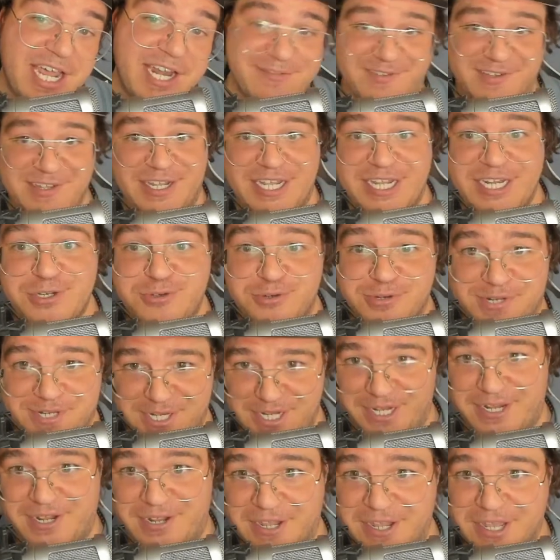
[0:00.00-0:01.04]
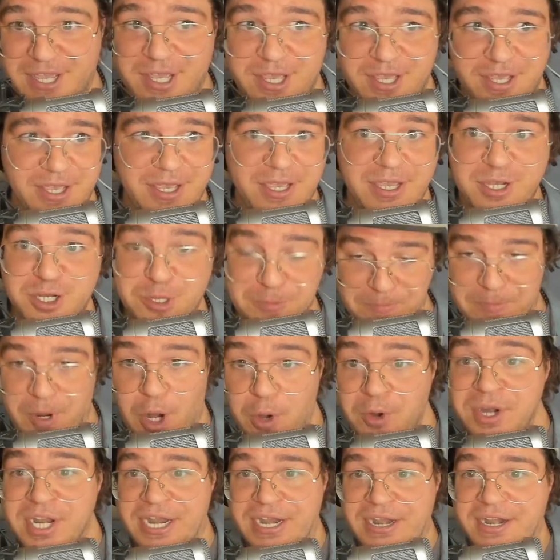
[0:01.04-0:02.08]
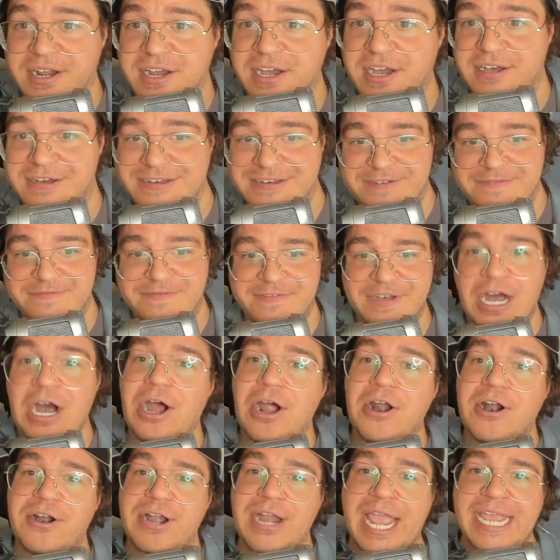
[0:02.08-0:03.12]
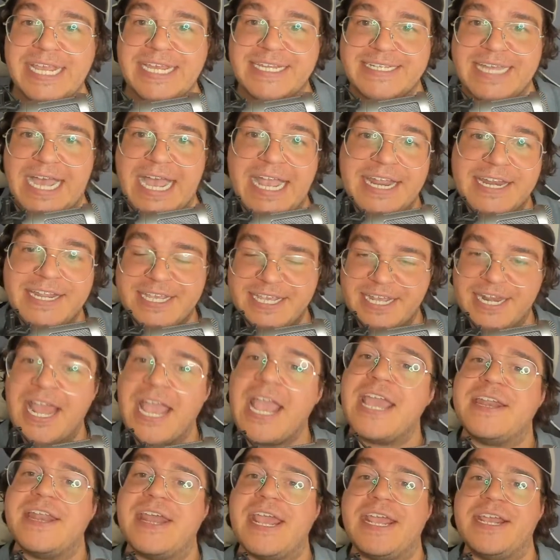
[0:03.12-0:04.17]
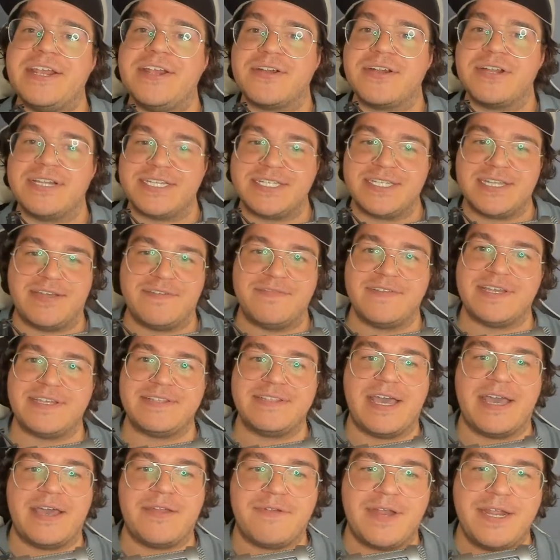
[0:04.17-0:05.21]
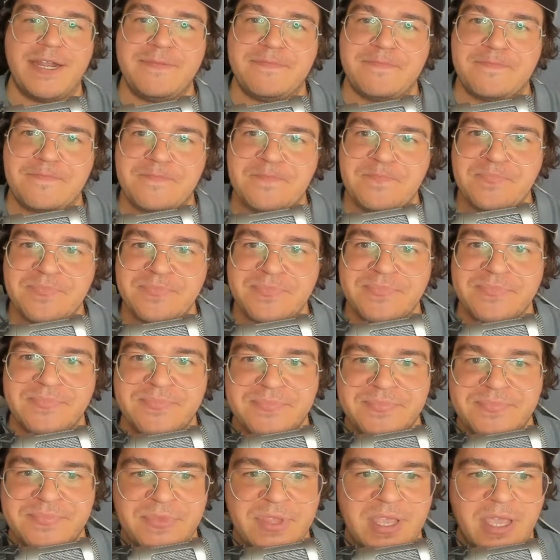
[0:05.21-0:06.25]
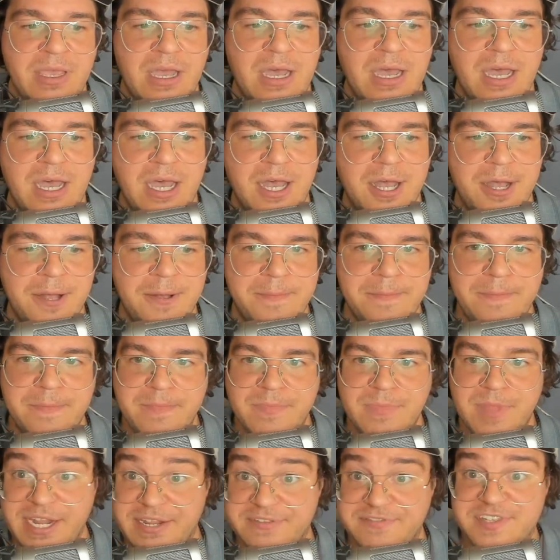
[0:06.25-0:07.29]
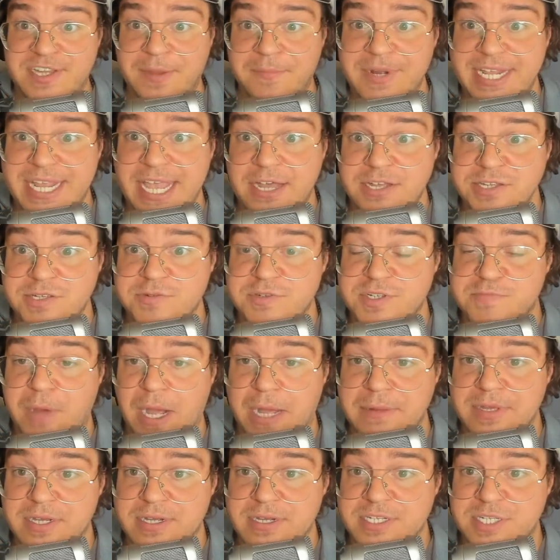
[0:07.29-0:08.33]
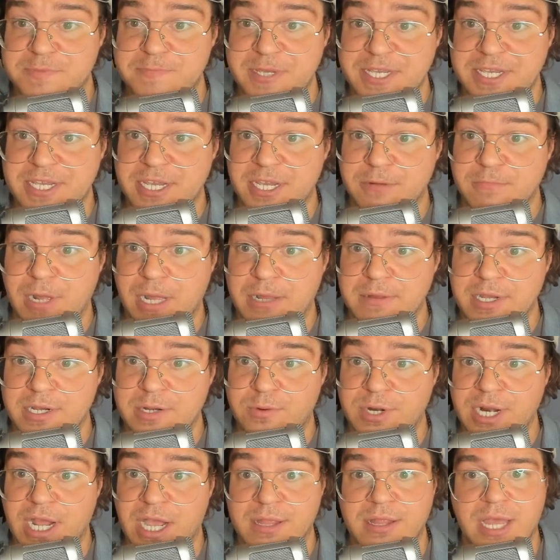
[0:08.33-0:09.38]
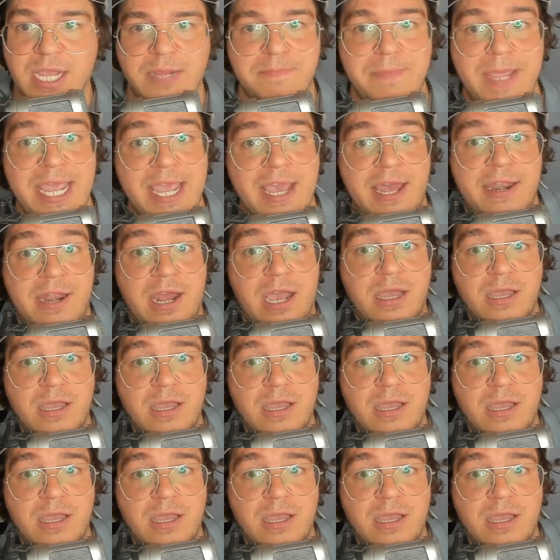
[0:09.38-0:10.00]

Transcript: of an interesting component of our anxiety and anger and stuff like that, right? Like if somebody else was speaking in public, we're not like, man,